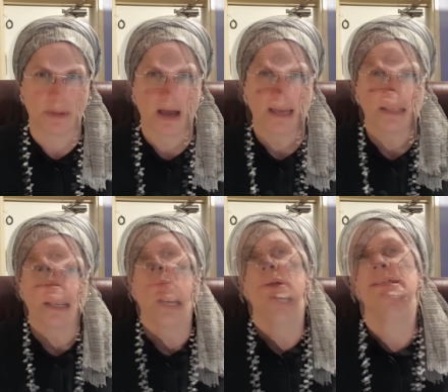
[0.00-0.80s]
mind. So I
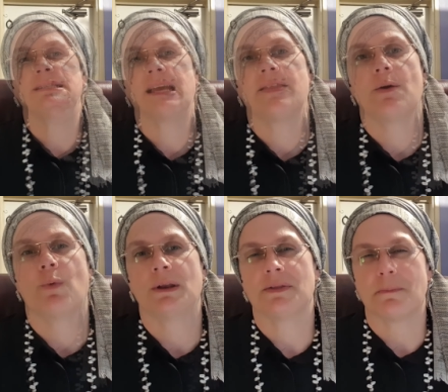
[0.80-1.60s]
want to say that
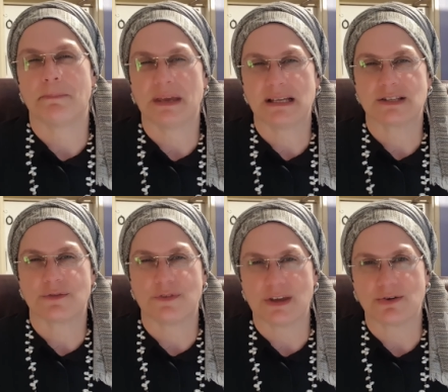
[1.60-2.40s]
one of the biggest
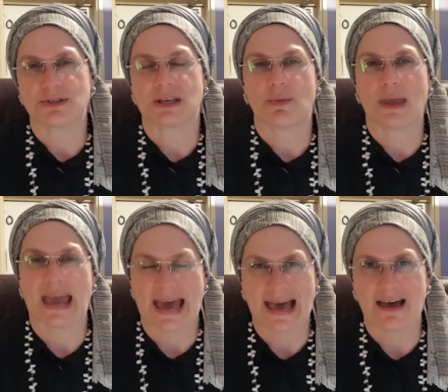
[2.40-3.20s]
fears that we
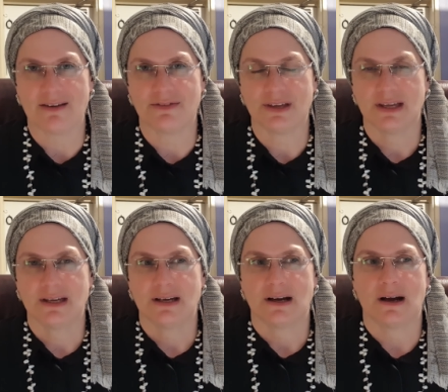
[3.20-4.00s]
have
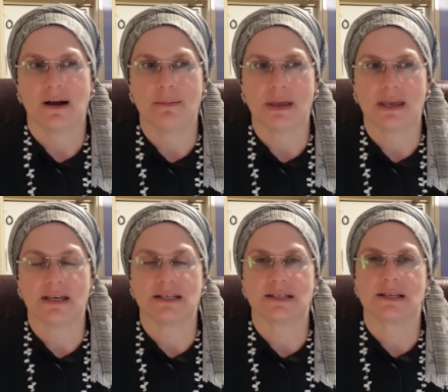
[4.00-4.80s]

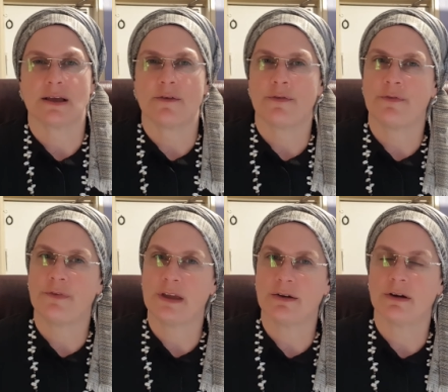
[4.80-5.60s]
is
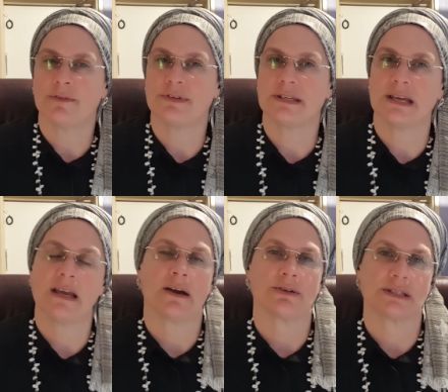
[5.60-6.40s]
fear of
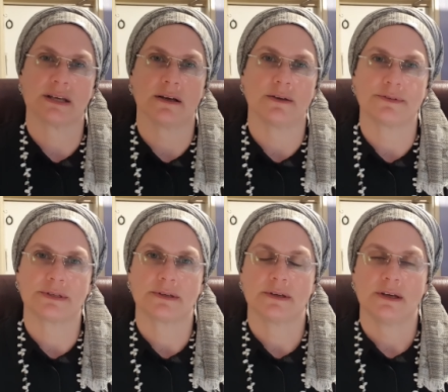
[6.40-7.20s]
seeing
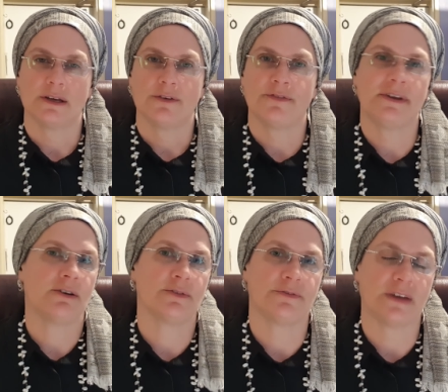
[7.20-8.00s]
ourselves, fear
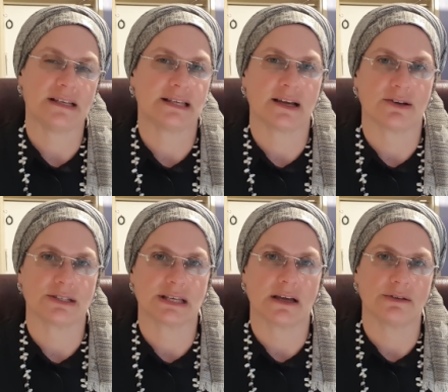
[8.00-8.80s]
of facing
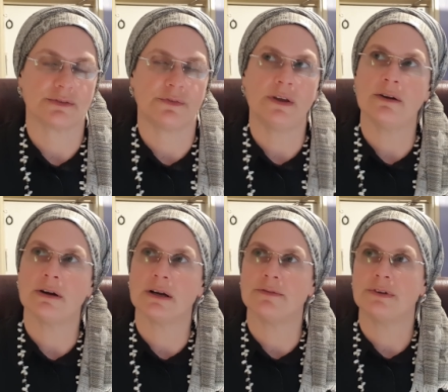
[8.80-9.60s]
ourselves, fear
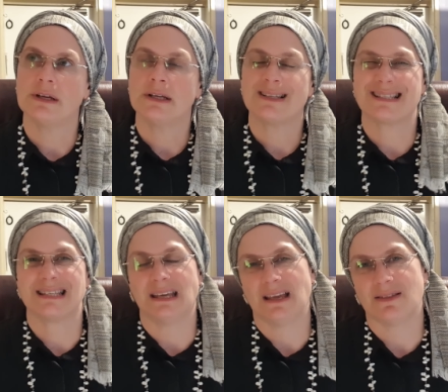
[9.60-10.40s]
of
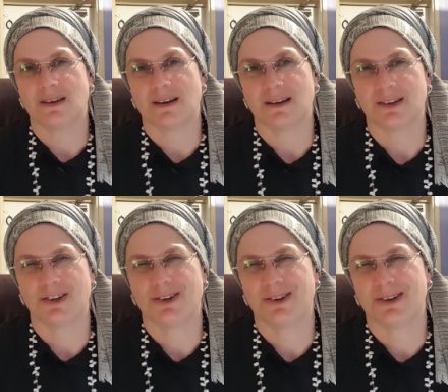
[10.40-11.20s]
seeing the
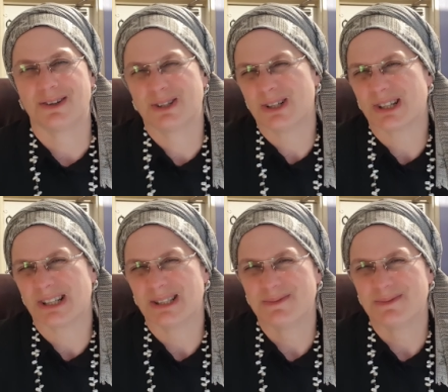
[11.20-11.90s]
gook,